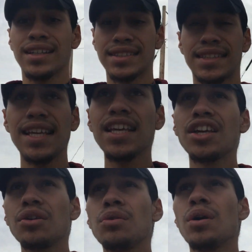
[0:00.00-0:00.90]
seeing
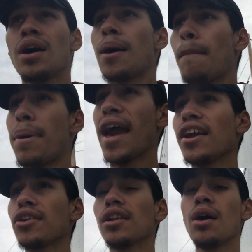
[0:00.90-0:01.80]
you
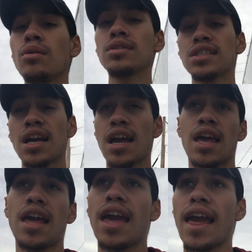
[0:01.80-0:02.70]
pay your loans.
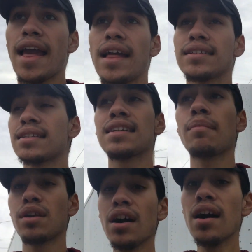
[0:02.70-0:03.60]
And since
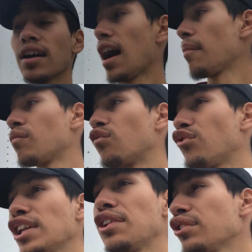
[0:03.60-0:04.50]
I'm young, I'm
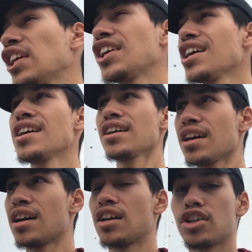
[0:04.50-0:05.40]
really, really young,
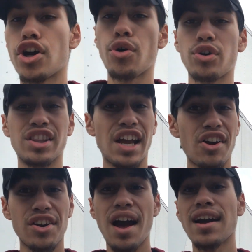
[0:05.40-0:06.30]

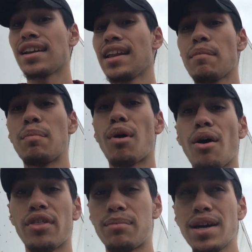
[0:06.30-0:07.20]
they're not gonna let me borrow the